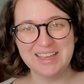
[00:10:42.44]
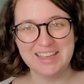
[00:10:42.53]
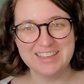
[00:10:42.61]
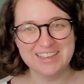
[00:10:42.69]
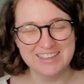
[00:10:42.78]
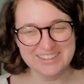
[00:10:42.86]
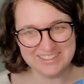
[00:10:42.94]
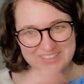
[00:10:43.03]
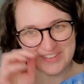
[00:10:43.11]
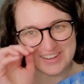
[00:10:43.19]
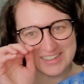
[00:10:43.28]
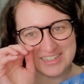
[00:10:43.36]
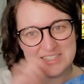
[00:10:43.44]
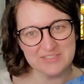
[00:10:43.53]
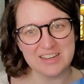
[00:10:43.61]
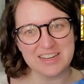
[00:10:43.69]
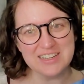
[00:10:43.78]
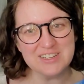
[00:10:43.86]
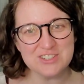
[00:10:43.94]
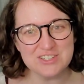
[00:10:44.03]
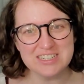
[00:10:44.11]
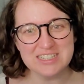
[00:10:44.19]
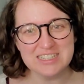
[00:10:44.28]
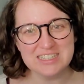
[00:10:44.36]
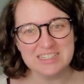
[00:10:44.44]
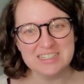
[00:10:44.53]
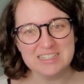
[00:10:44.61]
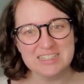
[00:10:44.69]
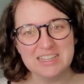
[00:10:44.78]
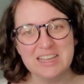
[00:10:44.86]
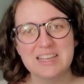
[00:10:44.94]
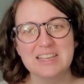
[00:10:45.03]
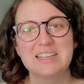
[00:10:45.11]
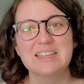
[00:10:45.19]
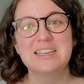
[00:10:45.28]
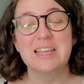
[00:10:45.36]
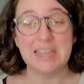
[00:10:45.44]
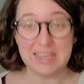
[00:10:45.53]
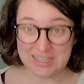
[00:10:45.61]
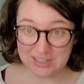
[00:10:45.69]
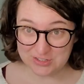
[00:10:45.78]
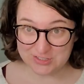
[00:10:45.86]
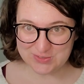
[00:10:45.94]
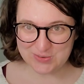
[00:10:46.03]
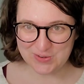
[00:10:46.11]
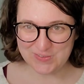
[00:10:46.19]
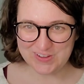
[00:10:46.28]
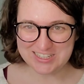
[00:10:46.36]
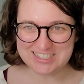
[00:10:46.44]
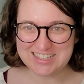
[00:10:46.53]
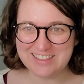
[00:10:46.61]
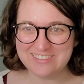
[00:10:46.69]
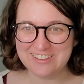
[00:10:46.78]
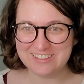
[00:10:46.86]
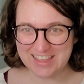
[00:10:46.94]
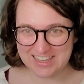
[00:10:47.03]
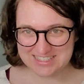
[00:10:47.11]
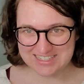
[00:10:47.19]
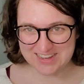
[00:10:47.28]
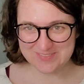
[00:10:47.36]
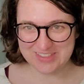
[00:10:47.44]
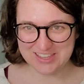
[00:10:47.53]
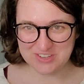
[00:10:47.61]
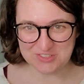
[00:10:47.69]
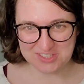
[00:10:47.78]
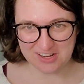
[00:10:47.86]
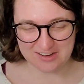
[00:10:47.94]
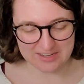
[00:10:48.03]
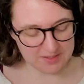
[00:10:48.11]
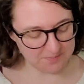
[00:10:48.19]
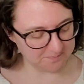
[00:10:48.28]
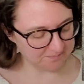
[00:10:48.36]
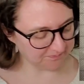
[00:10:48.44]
like when it is finished. Here's where it was the last time that you saw it.